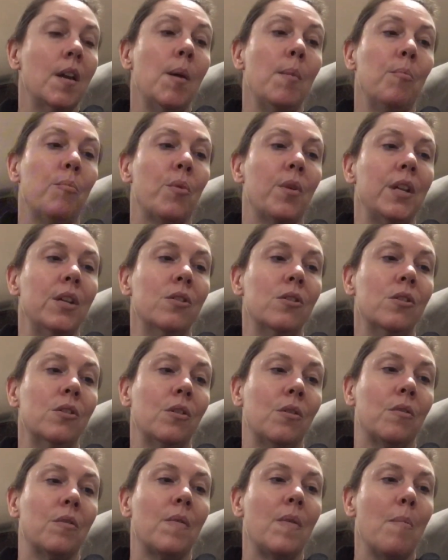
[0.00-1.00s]
Pretty
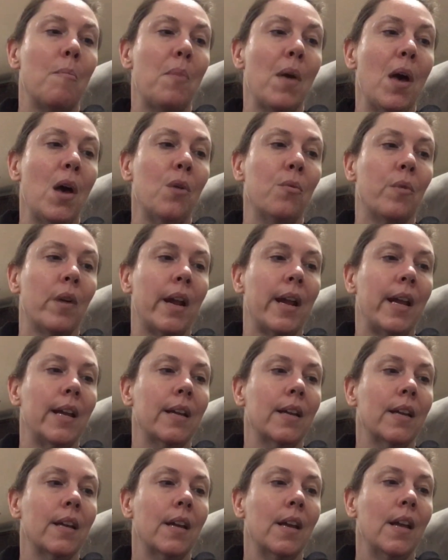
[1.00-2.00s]
soon, the bell
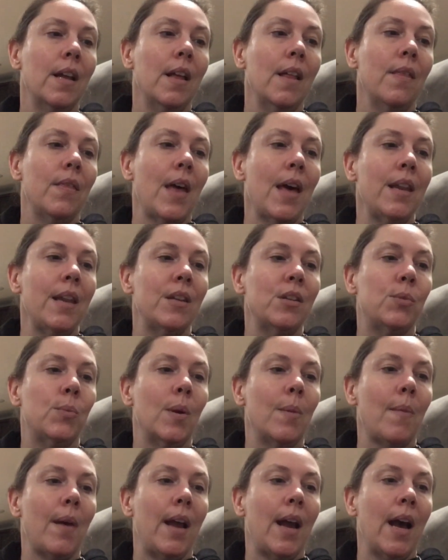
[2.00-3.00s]
rang. That is
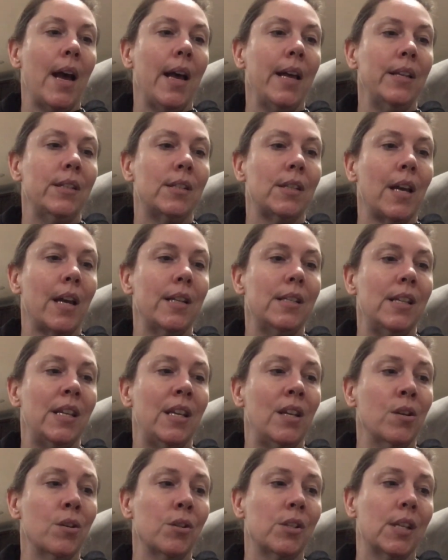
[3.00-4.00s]
when my eyes got
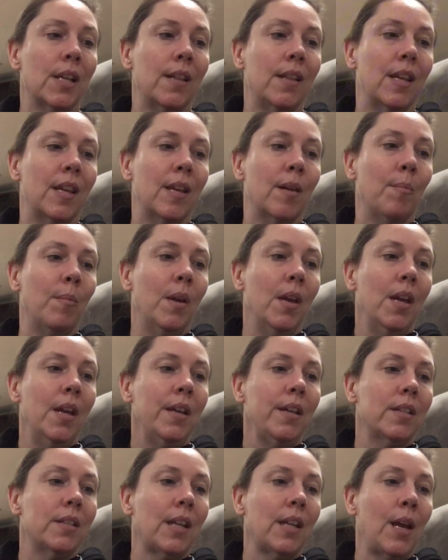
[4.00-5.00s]
tears in them,
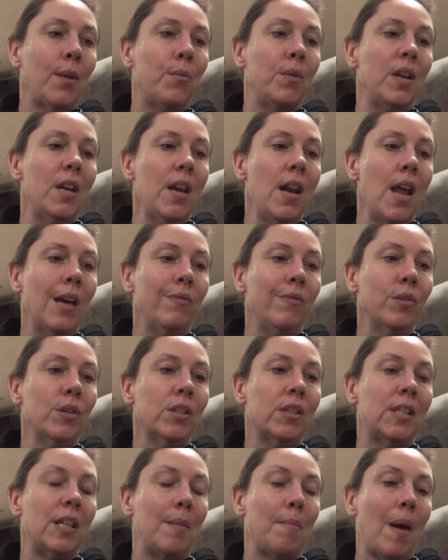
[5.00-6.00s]
because I would never
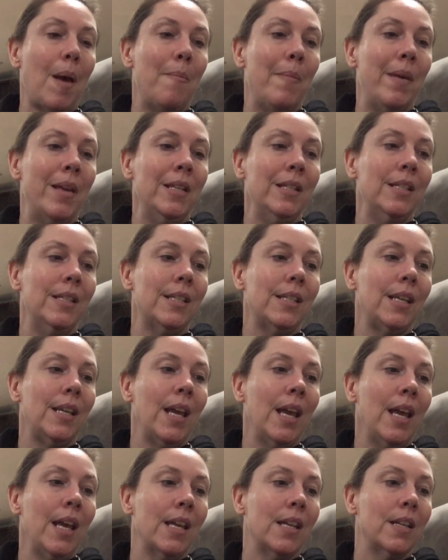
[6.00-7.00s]
see my mittens
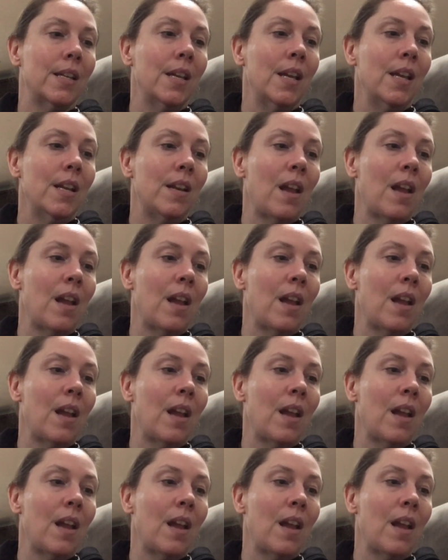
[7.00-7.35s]
again.